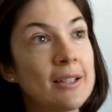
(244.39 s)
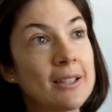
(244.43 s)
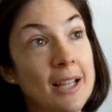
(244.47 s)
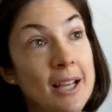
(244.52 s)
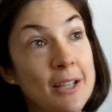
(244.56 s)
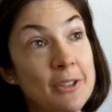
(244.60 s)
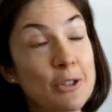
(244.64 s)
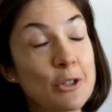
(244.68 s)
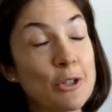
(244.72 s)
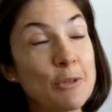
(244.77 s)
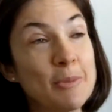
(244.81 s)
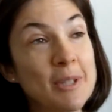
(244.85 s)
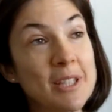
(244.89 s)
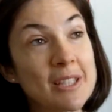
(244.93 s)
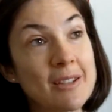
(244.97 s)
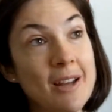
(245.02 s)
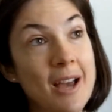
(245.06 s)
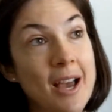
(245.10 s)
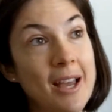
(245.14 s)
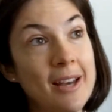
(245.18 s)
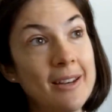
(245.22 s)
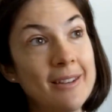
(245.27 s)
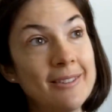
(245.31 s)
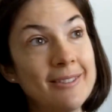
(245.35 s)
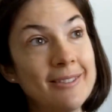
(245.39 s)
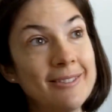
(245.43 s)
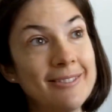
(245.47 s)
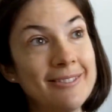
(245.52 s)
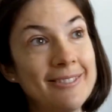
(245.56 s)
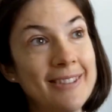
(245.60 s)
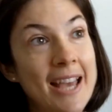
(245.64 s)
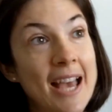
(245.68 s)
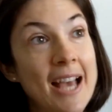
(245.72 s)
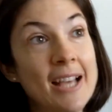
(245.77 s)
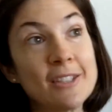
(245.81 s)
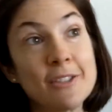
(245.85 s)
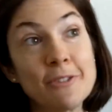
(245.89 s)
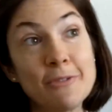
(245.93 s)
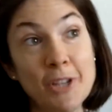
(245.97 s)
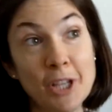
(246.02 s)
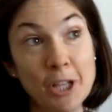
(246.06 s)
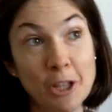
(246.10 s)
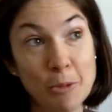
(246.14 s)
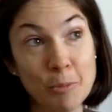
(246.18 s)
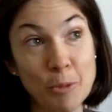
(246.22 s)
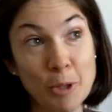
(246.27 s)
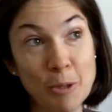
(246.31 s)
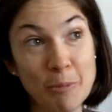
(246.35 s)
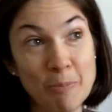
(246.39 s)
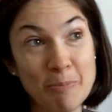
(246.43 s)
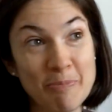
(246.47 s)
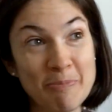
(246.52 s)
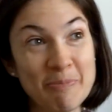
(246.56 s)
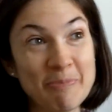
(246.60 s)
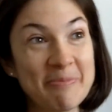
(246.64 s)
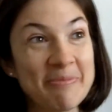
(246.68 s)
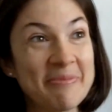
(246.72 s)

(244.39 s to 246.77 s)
classroom is not as available.